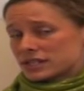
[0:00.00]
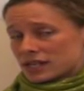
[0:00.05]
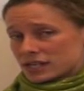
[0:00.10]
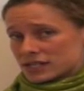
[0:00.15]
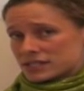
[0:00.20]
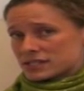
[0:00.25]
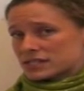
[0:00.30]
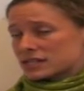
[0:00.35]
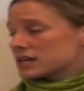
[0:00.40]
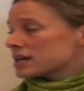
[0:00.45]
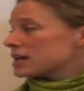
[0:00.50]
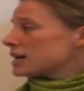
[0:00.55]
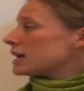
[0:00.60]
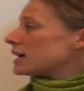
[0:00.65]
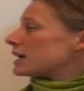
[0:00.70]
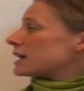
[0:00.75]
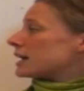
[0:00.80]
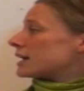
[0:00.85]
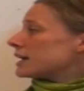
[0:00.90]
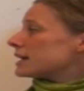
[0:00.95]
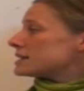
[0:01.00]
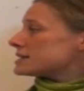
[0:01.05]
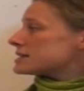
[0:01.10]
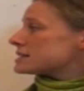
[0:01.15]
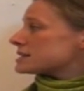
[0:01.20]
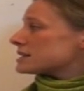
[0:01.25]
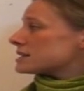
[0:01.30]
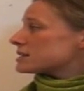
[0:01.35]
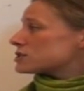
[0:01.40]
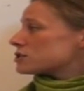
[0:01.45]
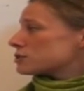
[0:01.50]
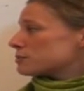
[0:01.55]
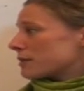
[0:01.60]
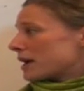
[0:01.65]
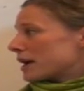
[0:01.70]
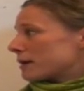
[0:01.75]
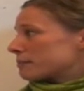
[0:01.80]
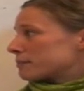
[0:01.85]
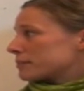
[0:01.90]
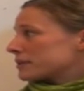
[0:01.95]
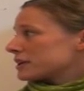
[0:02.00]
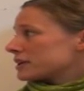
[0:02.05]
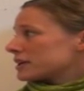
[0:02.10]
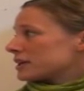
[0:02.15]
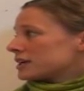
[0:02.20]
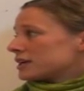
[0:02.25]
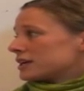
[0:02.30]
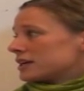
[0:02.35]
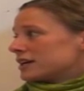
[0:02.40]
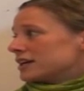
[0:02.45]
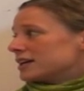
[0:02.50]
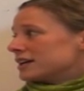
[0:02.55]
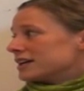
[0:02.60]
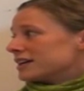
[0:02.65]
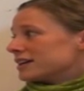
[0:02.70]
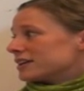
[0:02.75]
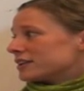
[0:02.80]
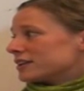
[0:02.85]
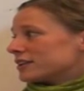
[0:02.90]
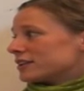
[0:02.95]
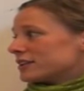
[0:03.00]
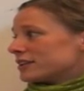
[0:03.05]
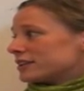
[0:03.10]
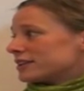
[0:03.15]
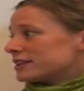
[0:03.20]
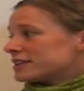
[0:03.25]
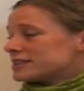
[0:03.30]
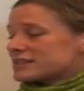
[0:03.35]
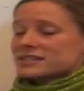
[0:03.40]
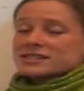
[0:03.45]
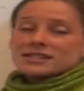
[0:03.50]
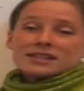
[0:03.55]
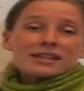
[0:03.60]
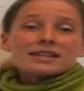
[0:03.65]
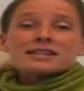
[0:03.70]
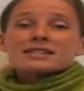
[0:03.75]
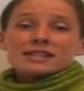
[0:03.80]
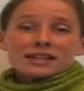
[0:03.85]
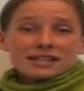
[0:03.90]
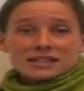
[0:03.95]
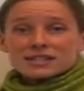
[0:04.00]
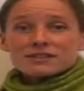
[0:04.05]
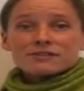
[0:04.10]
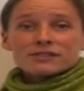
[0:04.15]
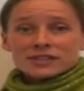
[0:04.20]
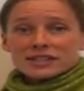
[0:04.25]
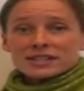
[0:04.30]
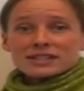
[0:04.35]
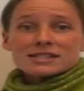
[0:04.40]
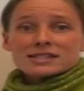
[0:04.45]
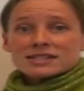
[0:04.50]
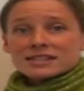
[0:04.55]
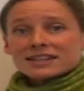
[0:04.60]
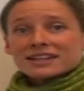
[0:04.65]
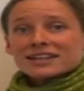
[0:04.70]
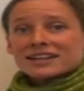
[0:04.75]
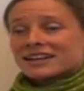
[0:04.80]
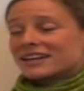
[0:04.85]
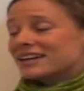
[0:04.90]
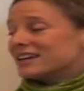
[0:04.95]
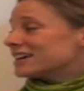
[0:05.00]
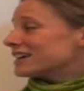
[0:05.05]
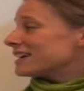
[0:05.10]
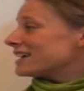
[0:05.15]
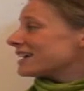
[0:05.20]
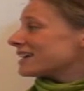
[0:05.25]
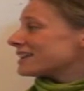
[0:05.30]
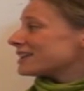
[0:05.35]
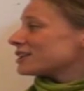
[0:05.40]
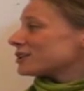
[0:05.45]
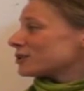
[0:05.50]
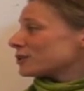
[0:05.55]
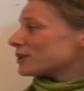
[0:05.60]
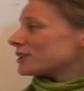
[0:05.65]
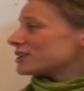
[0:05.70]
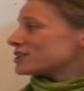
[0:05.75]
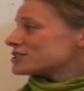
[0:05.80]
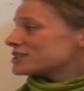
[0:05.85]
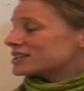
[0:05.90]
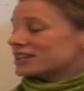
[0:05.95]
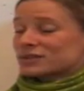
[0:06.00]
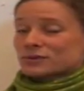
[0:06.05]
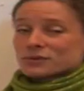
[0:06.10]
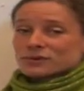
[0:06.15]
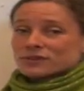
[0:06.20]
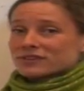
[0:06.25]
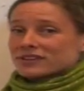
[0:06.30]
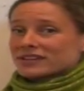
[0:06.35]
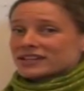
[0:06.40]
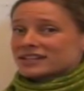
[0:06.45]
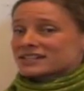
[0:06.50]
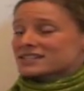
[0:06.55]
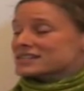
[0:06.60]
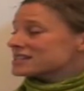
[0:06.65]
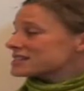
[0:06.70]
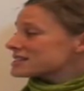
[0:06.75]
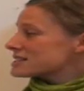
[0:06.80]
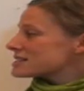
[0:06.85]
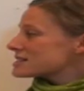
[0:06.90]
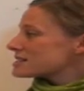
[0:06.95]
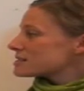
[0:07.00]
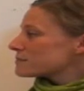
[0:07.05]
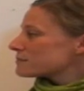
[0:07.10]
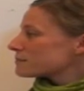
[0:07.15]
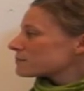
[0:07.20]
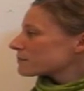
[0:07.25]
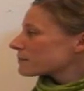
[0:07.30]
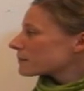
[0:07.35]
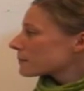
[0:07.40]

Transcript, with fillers: does is to map these activities and the knowledge that already exists.